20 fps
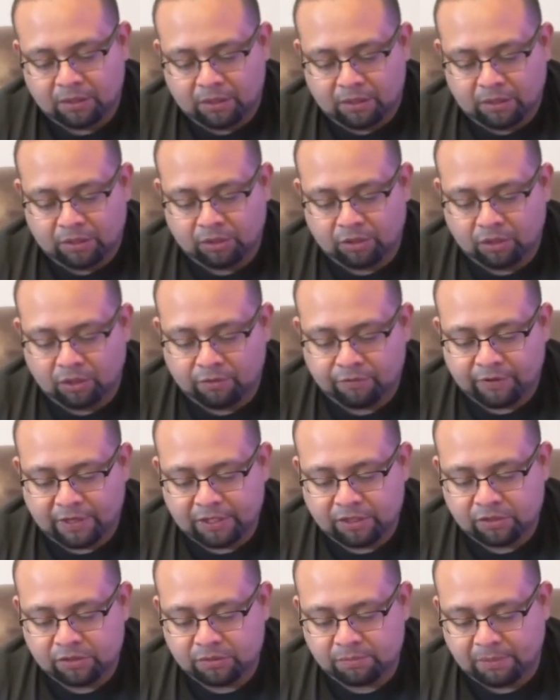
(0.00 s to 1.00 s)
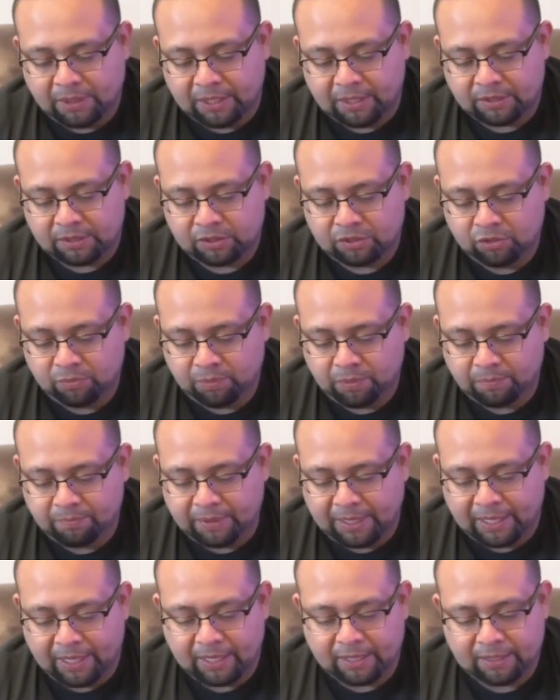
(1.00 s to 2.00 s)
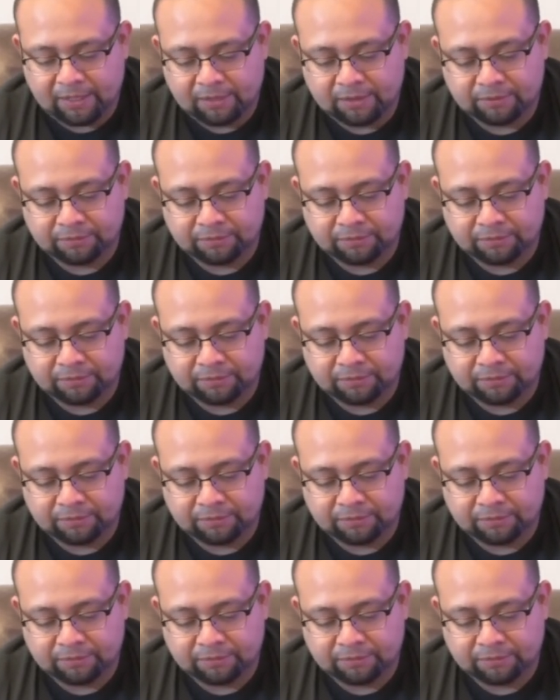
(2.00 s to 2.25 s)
You know, if I used my super bad,